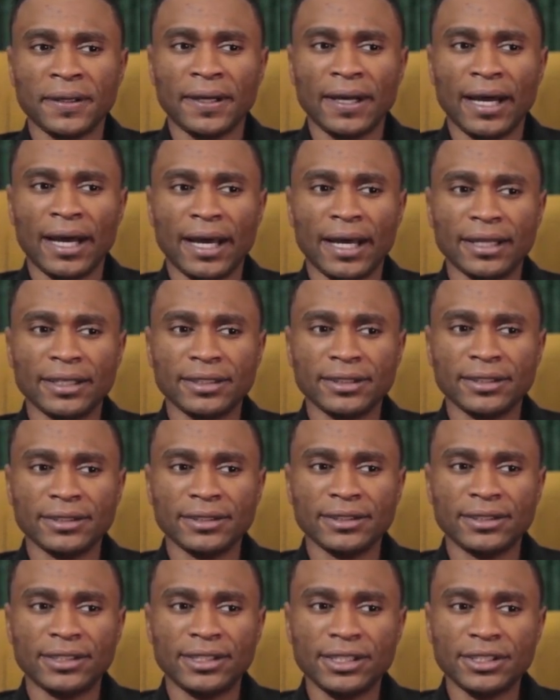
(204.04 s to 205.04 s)
And
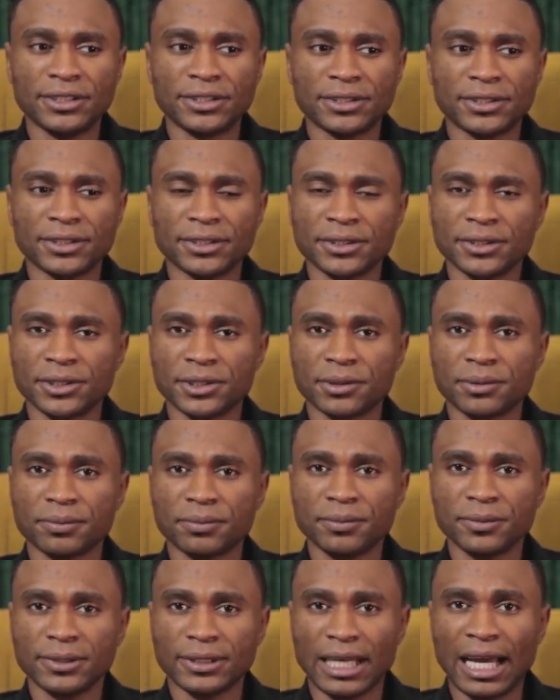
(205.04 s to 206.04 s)
this
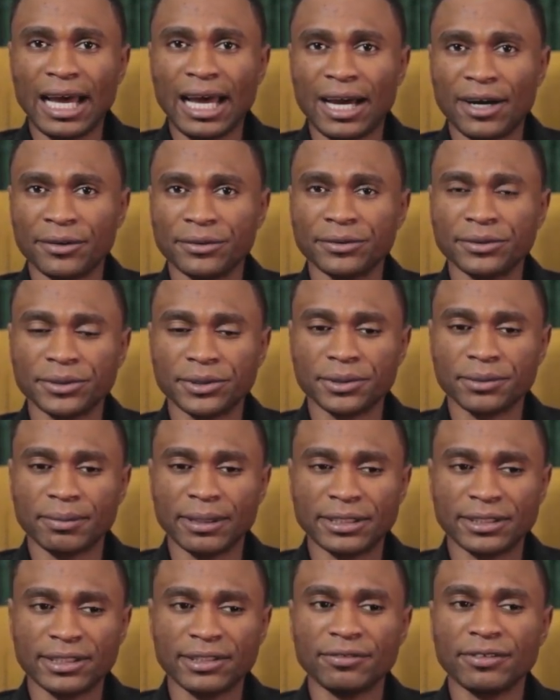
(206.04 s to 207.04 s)
town
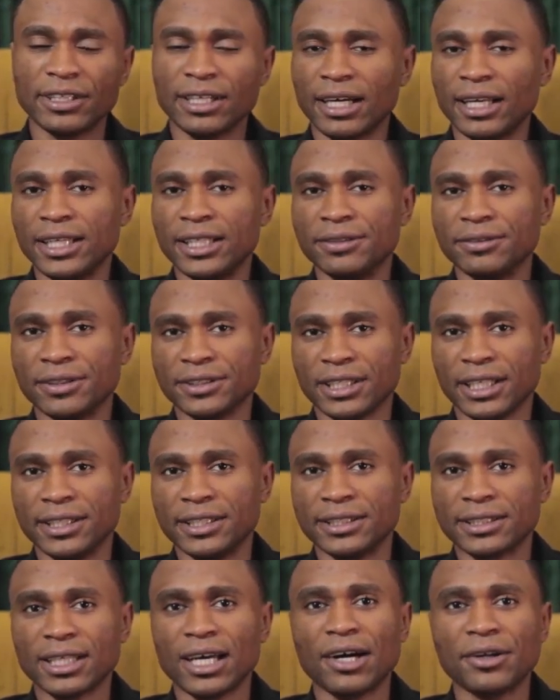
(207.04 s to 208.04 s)
specifically was in
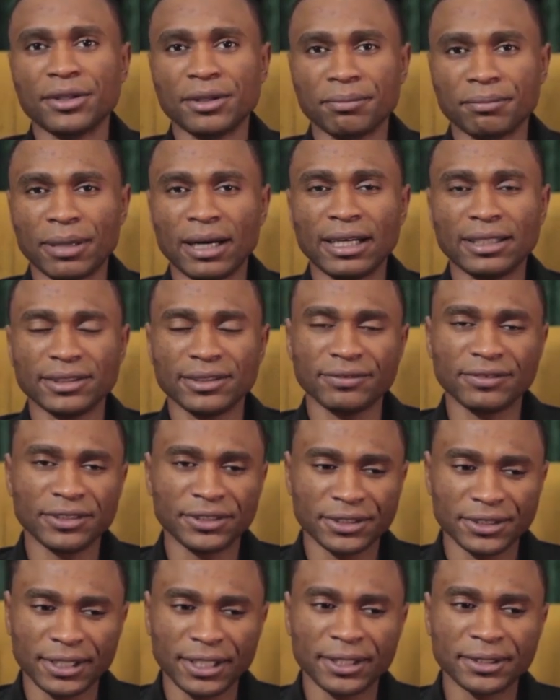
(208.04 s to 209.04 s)
the southern part of the
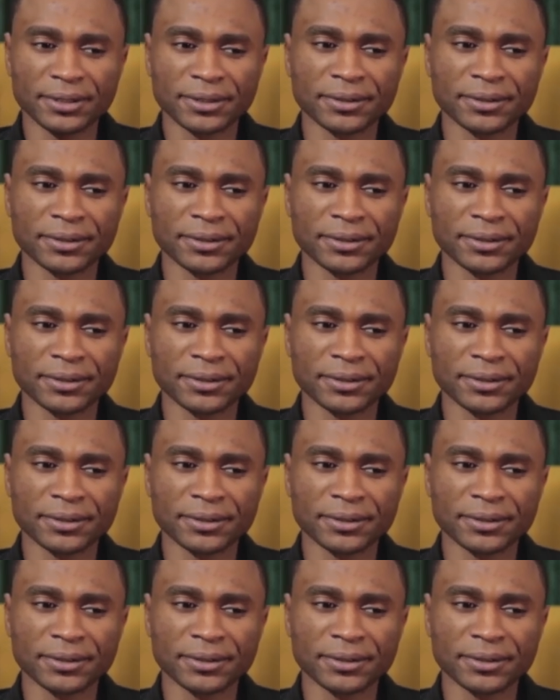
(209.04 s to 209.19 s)
state.